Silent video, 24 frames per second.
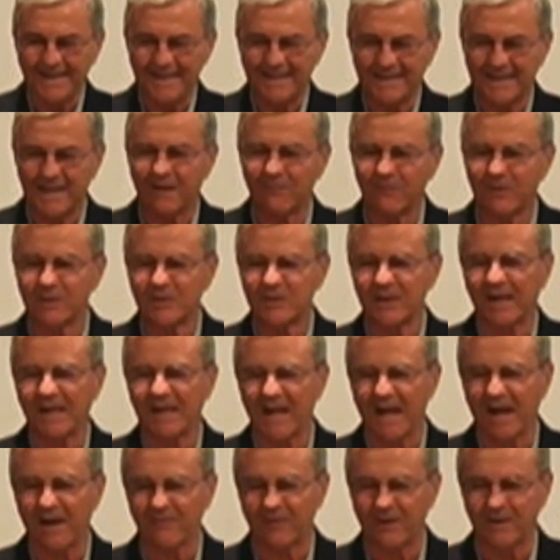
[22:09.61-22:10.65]
Never say
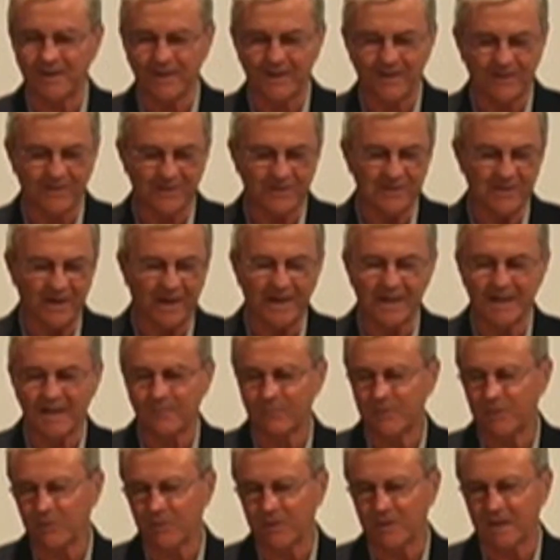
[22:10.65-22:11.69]
never, because I ended
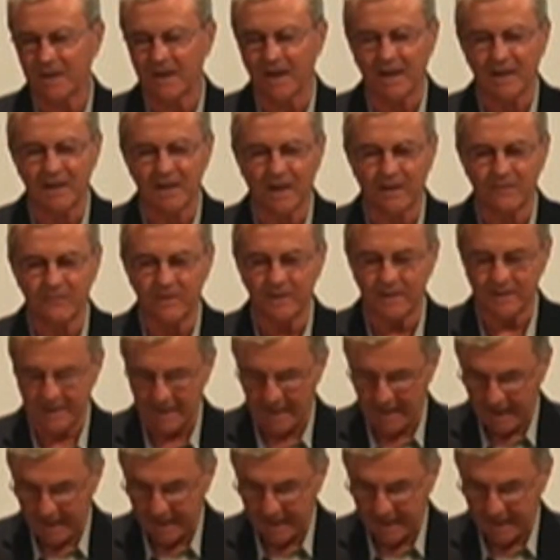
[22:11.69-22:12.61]
up doing it and I loved it.